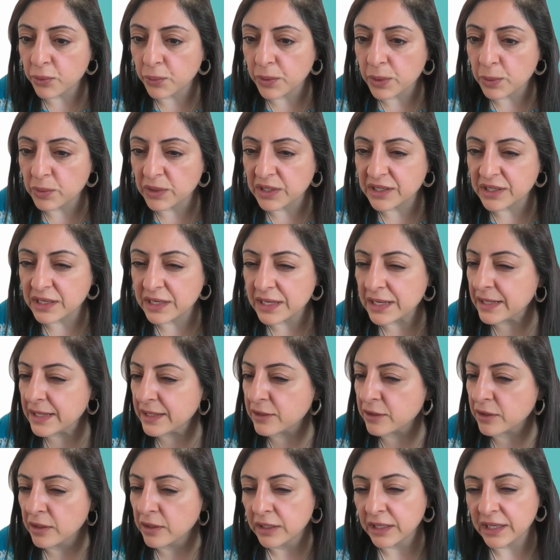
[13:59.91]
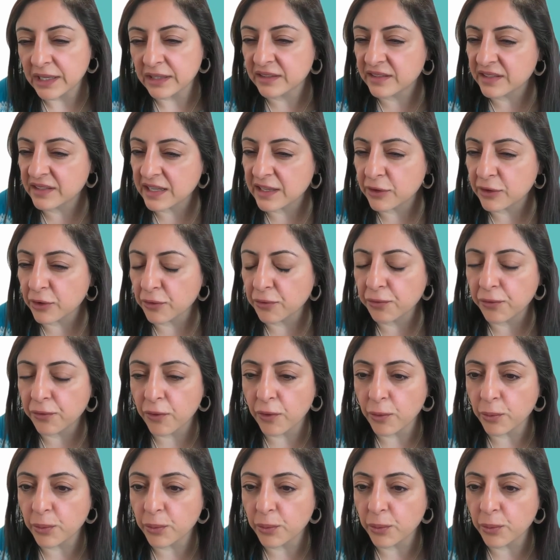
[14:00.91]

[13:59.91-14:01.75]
we would need, it's either 4